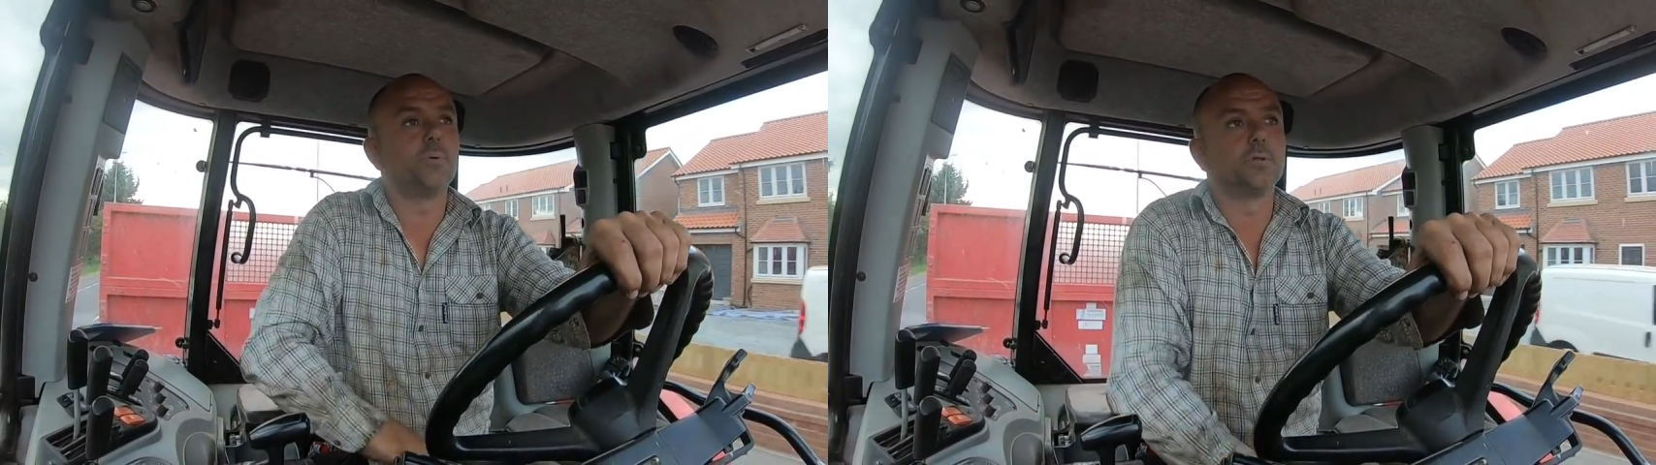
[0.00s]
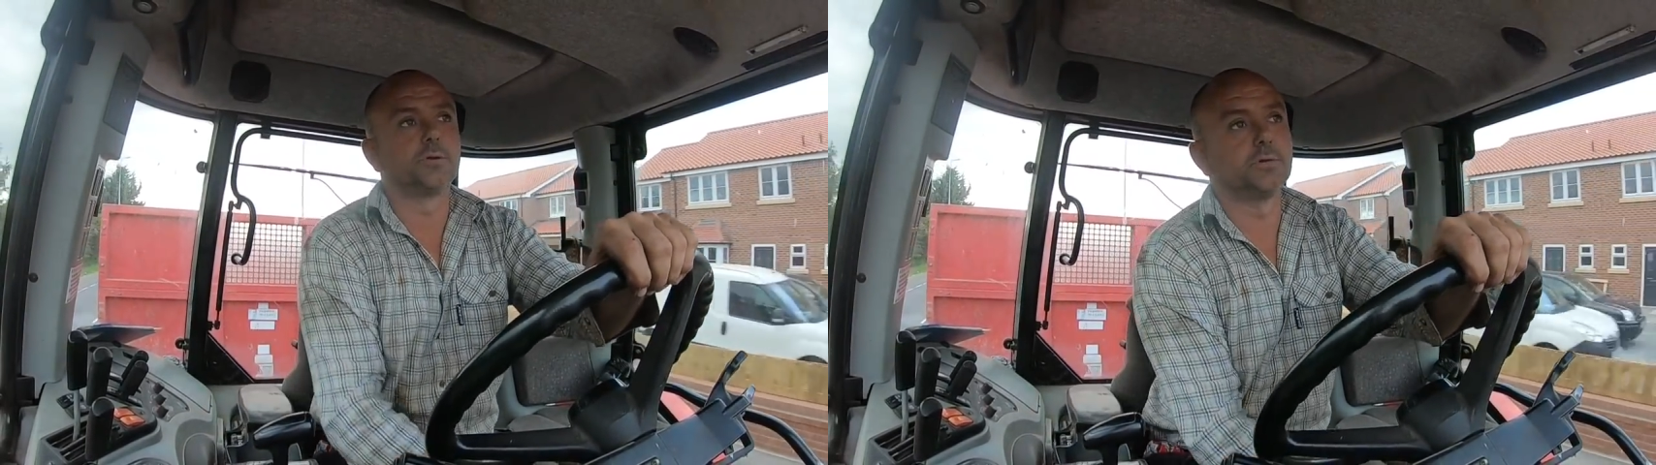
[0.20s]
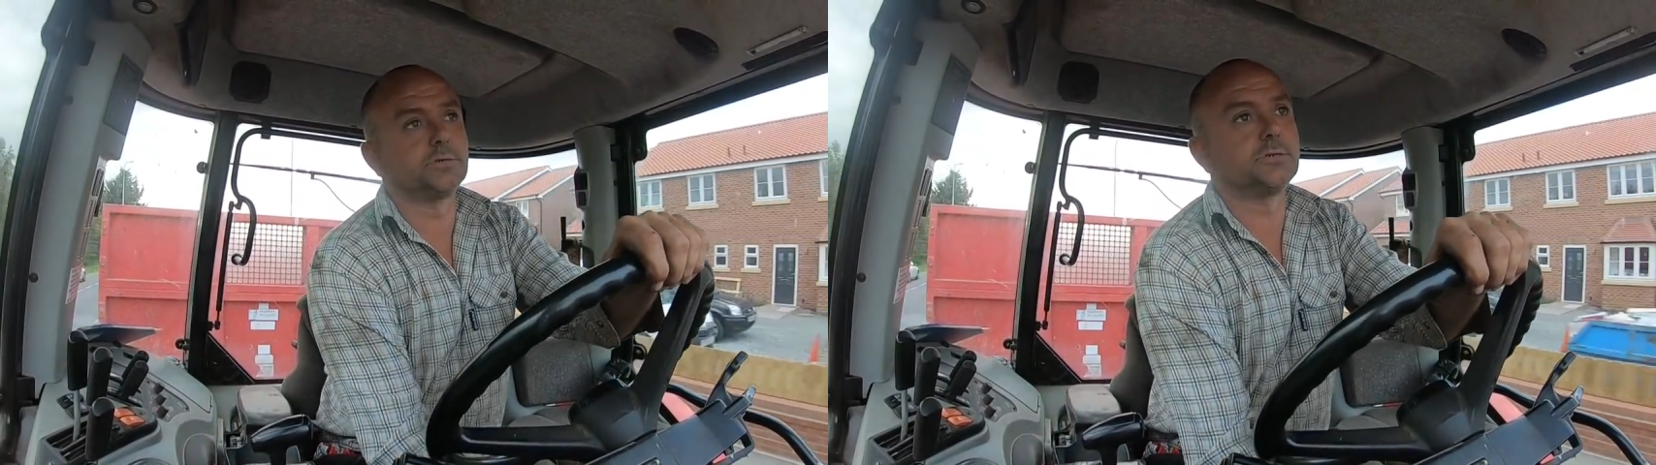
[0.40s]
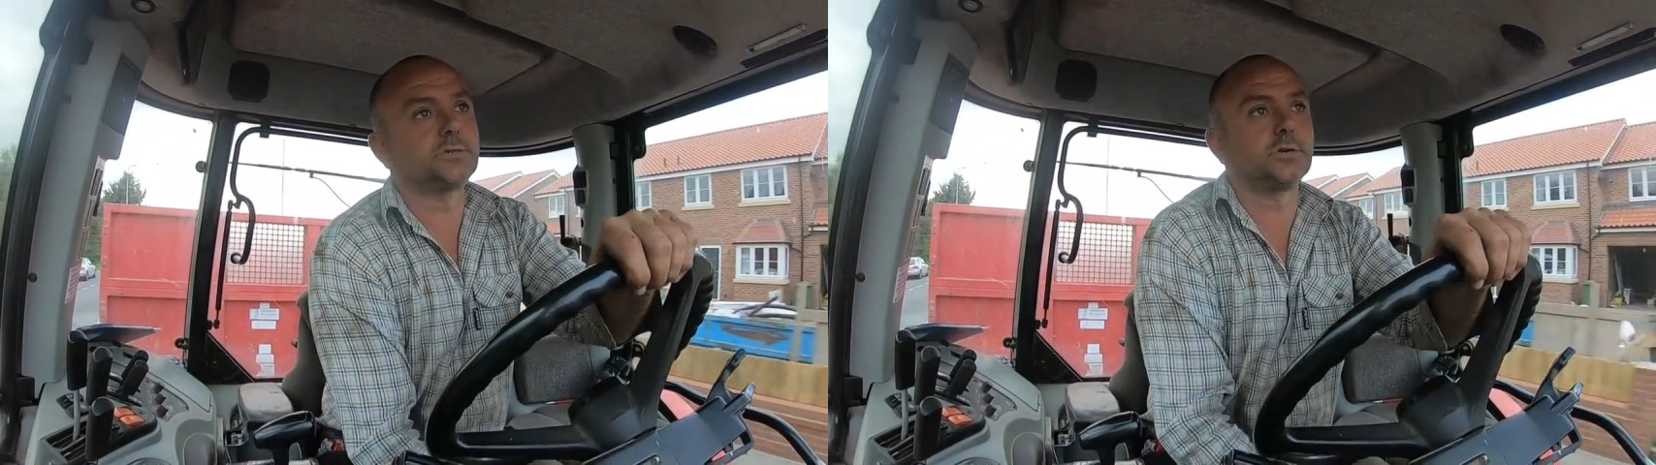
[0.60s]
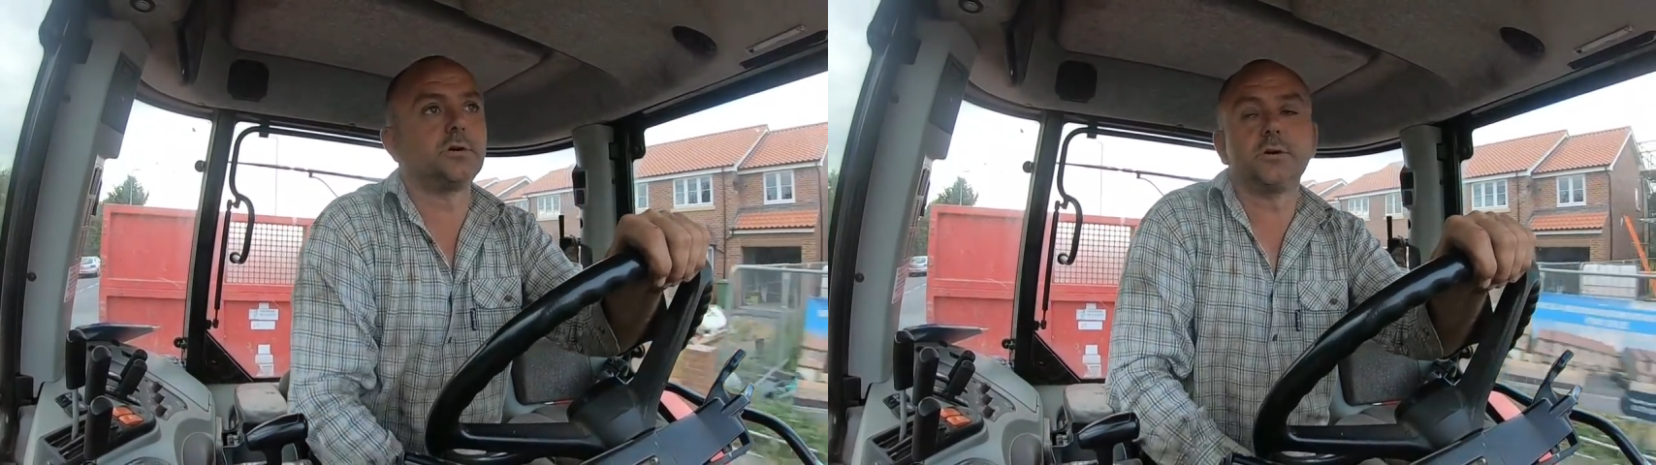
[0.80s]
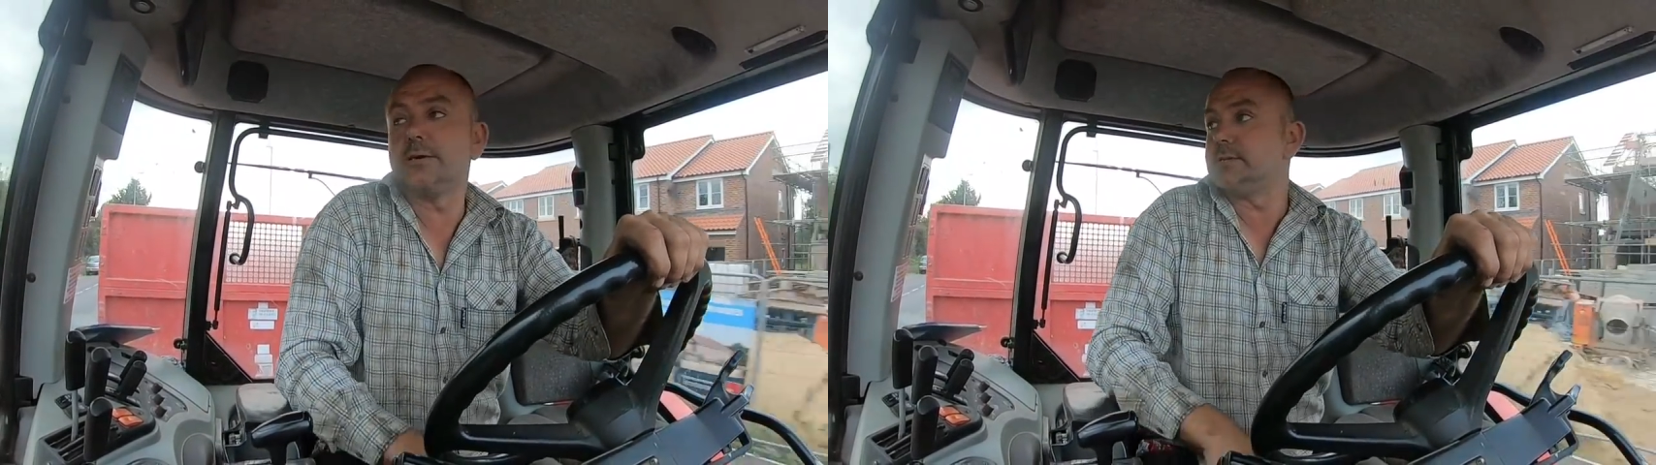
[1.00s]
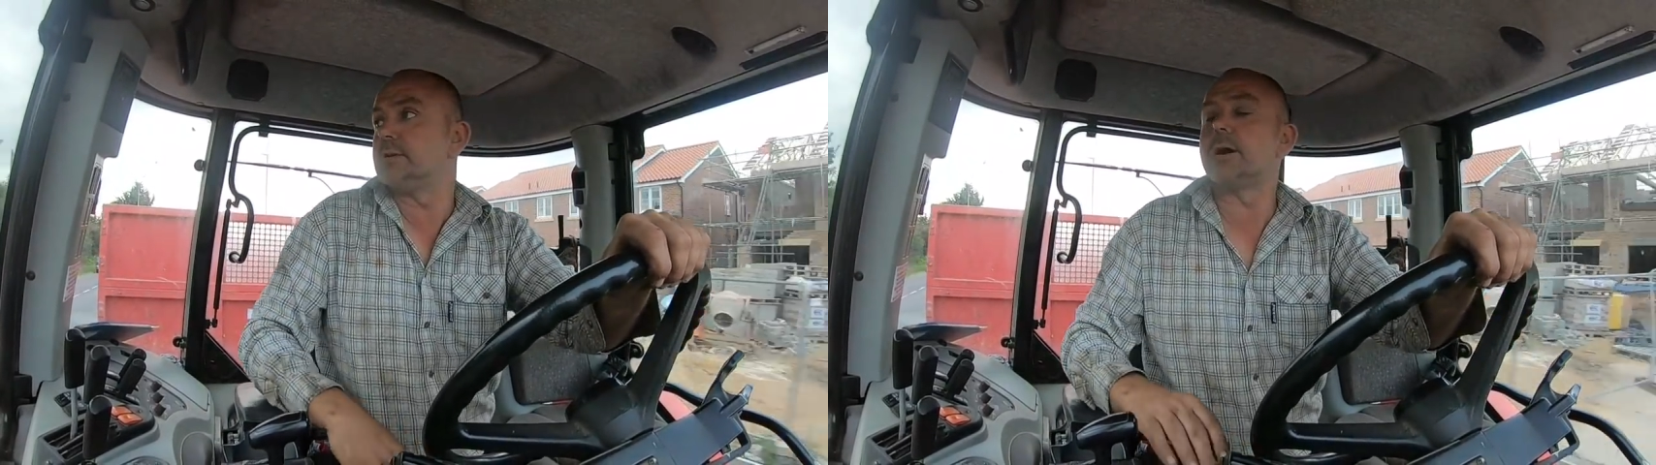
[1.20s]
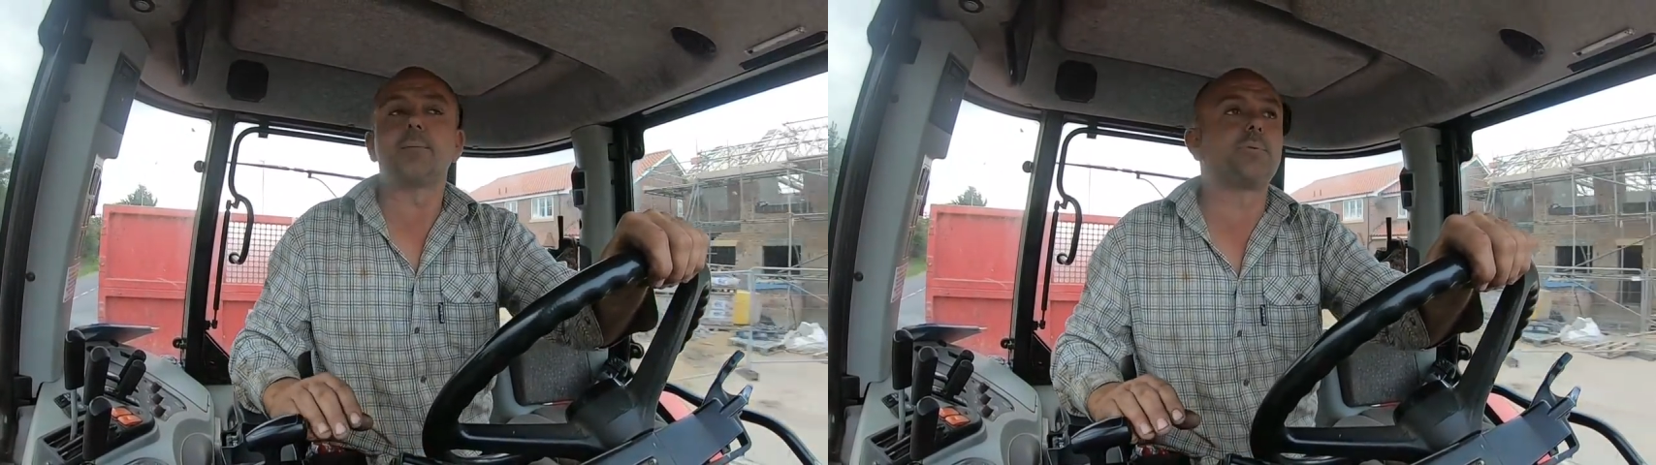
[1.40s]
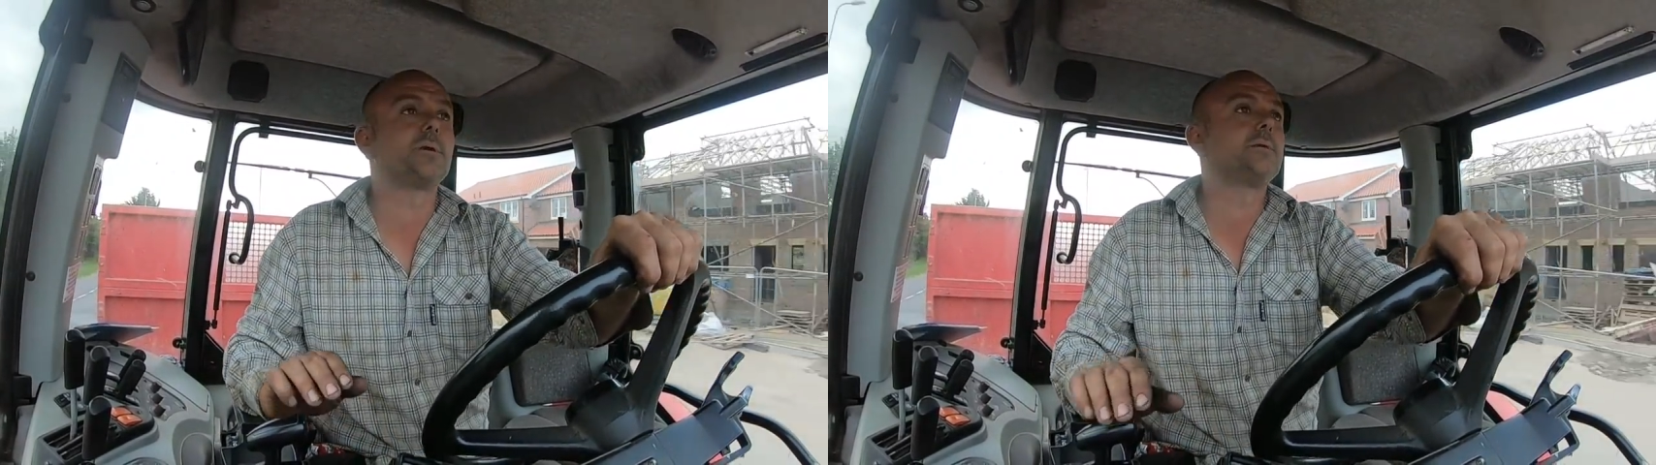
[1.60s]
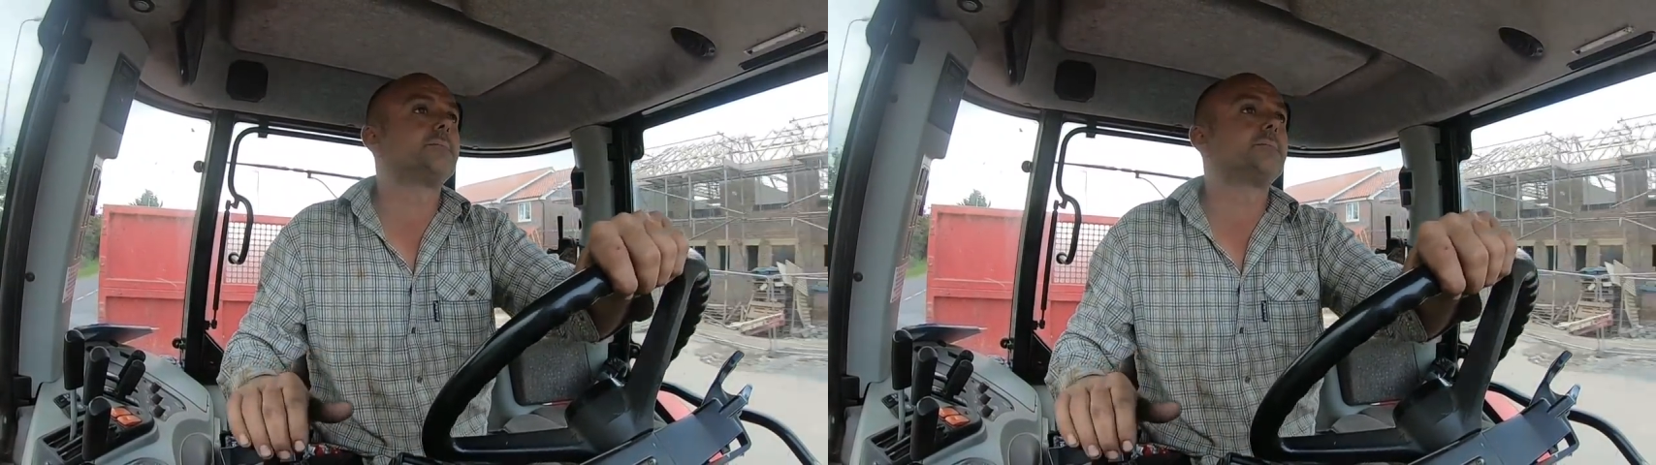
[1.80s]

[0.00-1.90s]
bulldozes, so he's not happy.